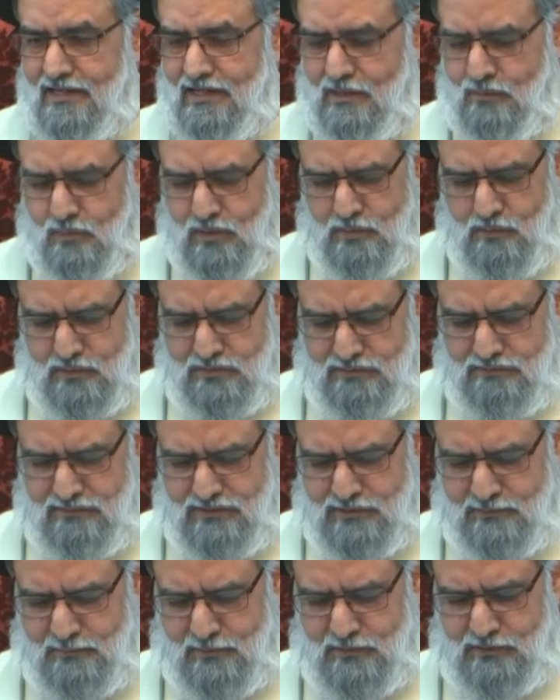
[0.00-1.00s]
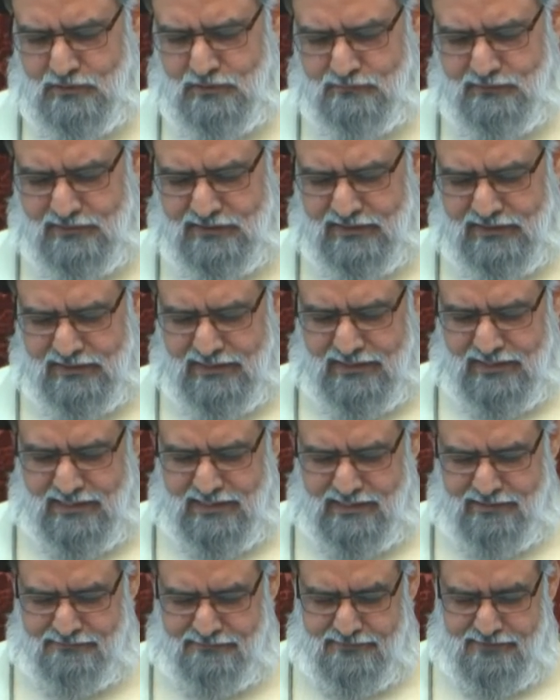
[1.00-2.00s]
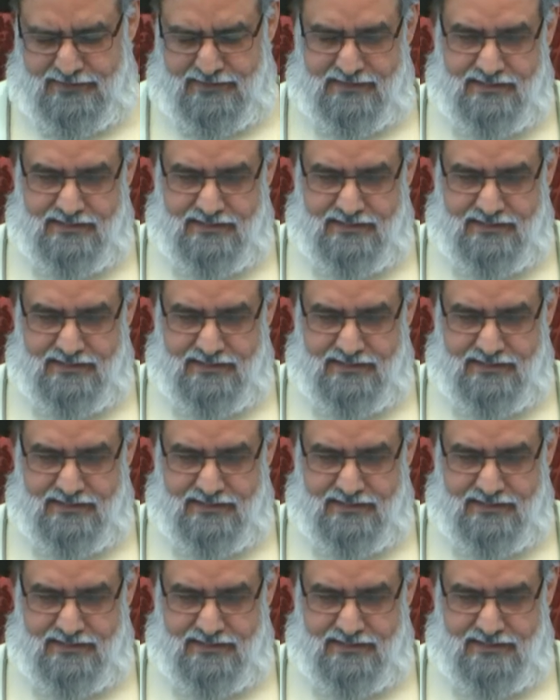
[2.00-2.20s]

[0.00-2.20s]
And what was the response of the second Khalifa?